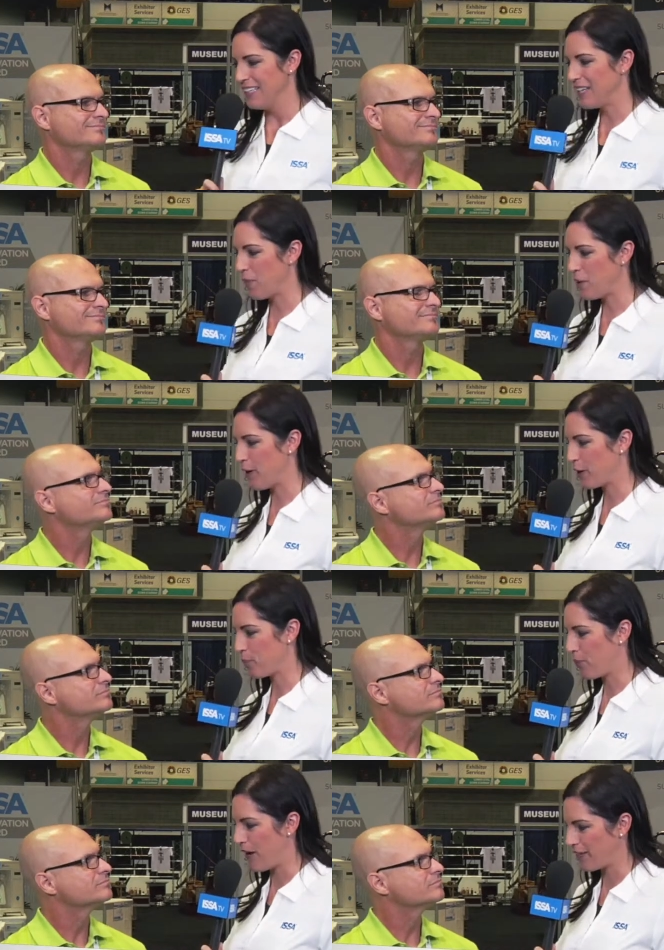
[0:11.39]
Speaker 1: Tell me about your
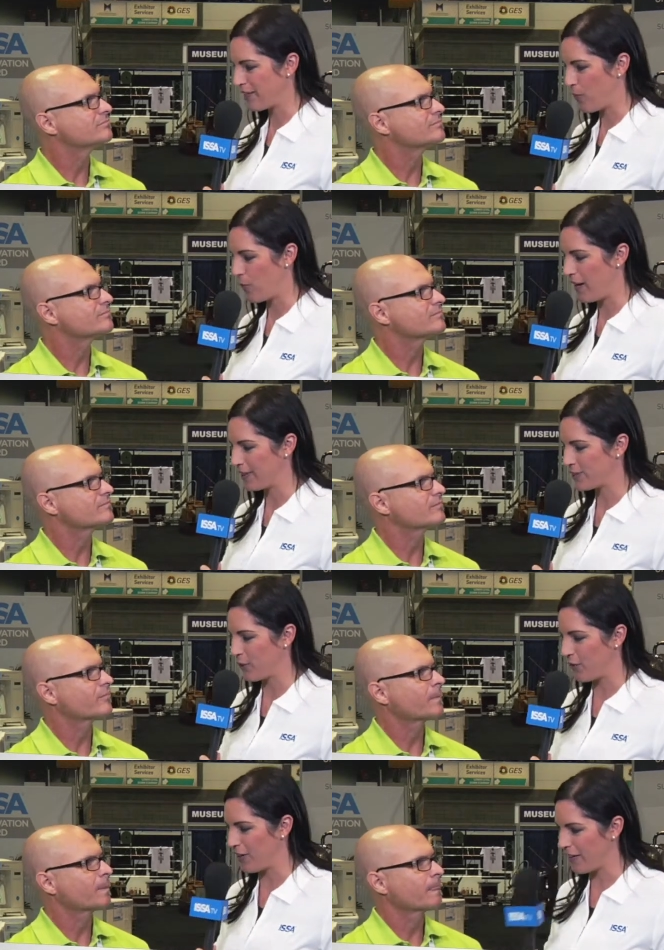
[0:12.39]
product and why it's
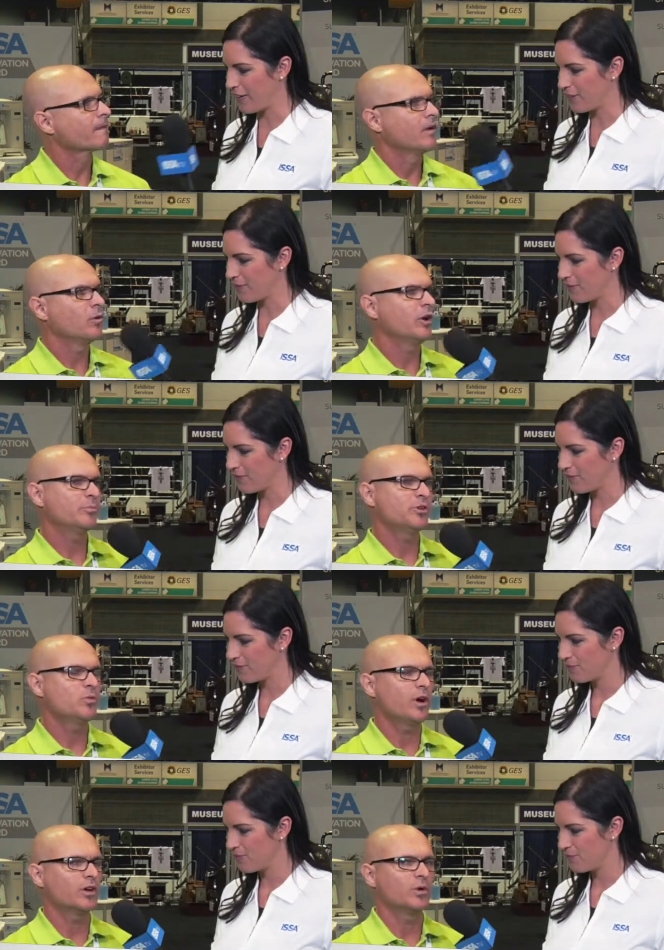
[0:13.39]
so unique.
Speaker 2: Well,
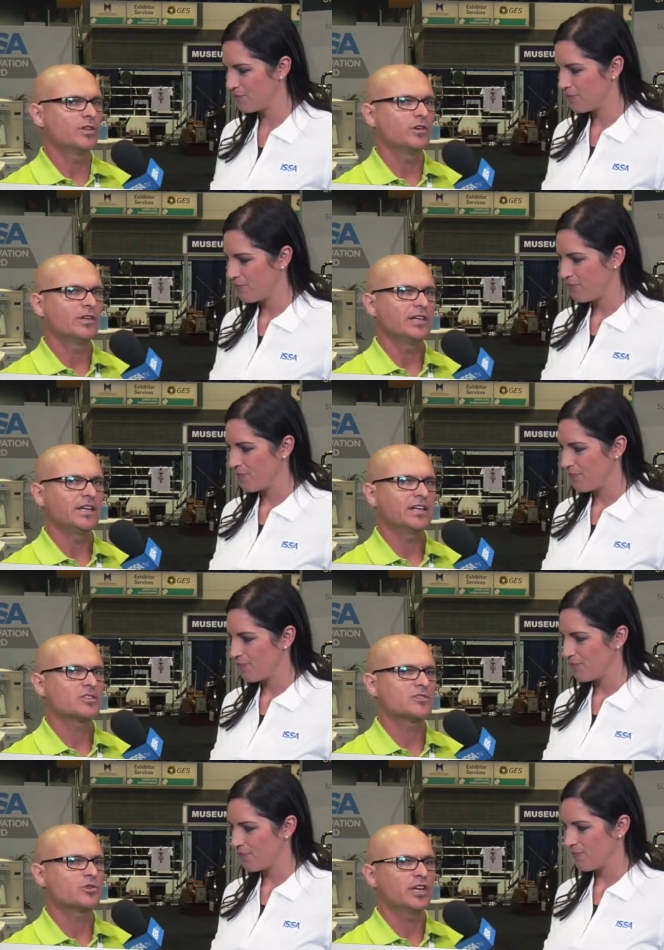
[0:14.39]
Pure Water Window Cleaning
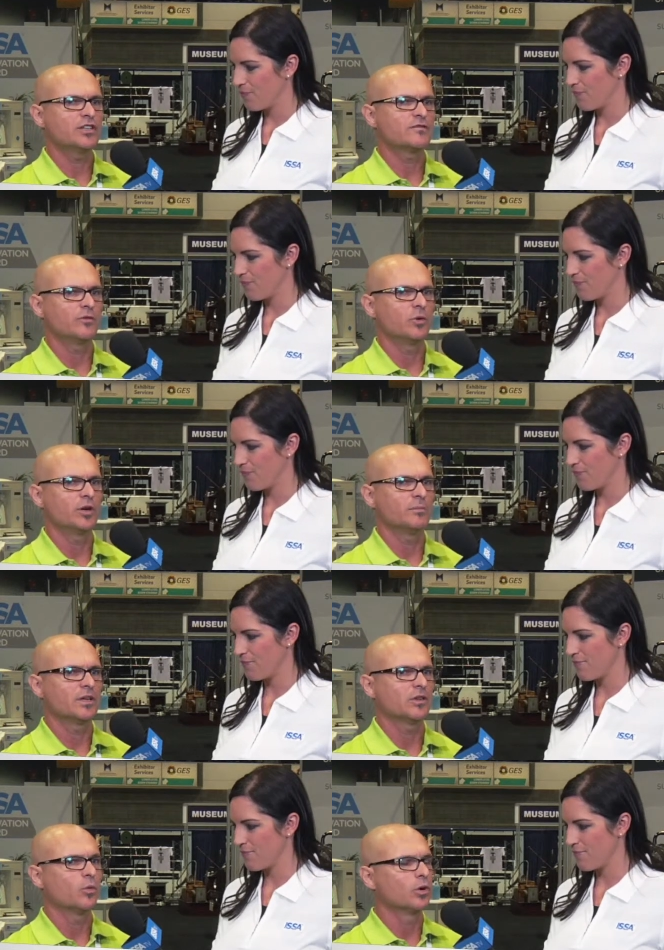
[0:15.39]
has
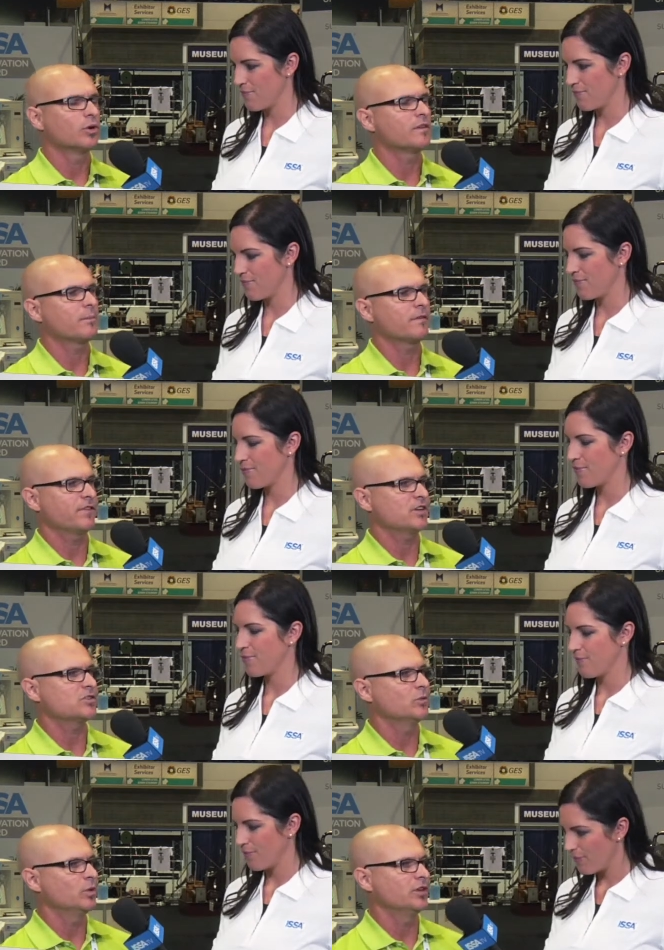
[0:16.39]
transformed the world of the
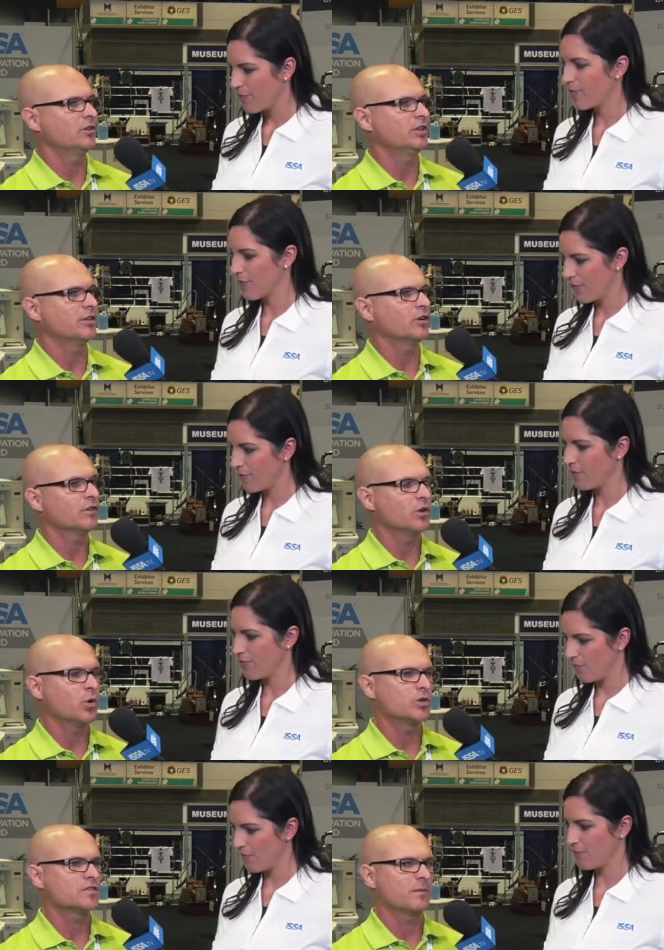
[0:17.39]
professional window cleaner over the
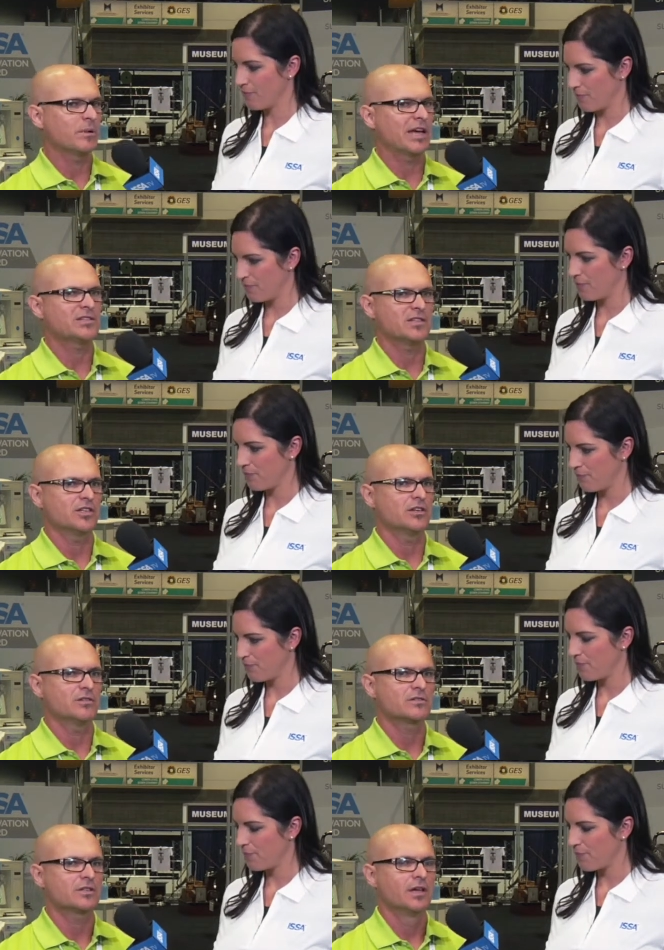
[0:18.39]
course of the past ten
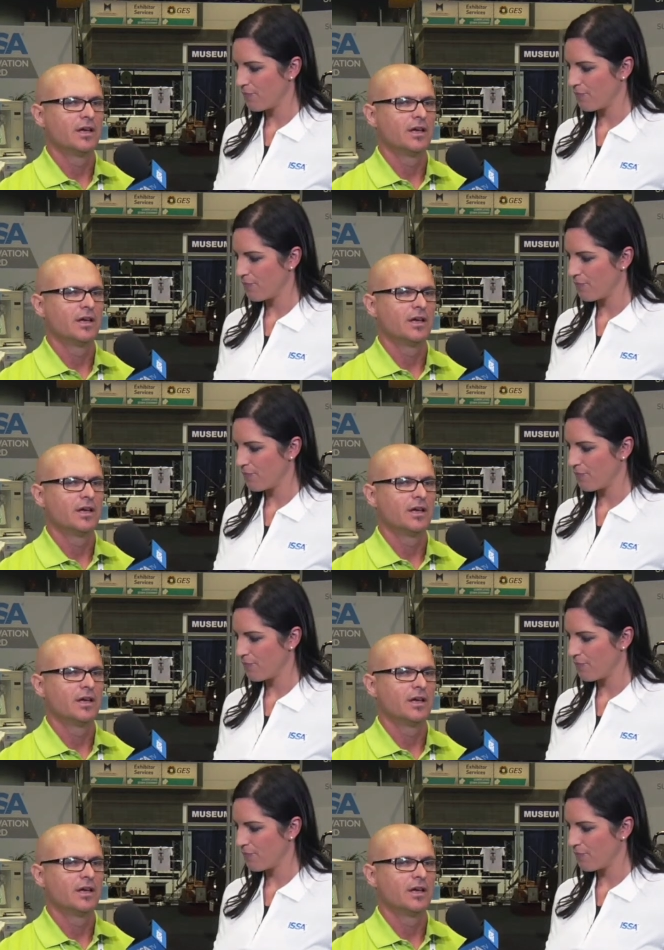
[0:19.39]
years.